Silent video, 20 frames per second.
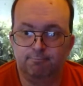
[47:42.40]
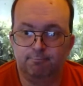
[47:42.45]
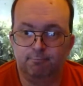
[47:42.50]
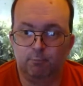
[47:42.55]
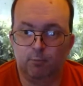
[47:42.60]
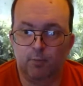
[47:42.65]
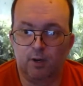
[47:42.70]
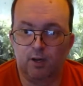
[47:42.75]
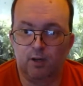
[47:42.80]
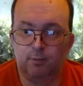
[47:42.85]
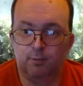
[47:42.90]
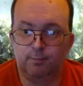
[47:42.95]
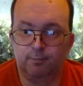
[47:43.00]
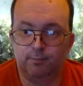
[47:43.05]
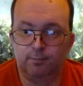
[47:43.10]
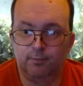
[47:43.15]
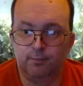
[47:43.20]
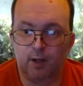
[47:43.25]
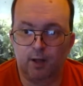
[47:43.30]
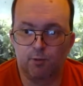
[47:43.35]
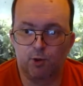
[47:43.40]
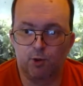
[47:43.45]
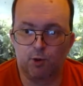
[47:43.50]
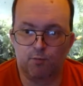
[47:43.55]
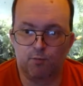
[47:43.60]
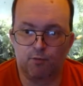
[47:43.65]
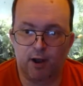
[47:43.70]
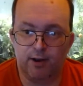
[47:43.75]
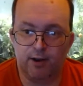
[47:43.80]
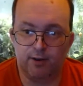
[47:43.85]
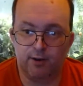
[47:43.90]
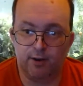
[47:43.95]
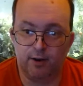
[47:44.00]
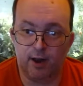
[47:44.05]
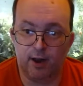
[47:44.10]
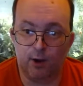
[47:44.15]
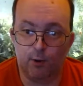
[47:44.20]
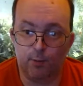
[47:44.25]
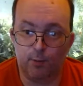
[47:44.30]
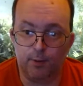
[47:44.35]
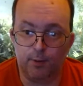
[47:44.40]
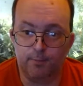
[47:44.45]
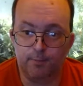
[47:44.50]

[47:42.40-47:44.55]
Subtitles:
well, I'm sure Brandon will help.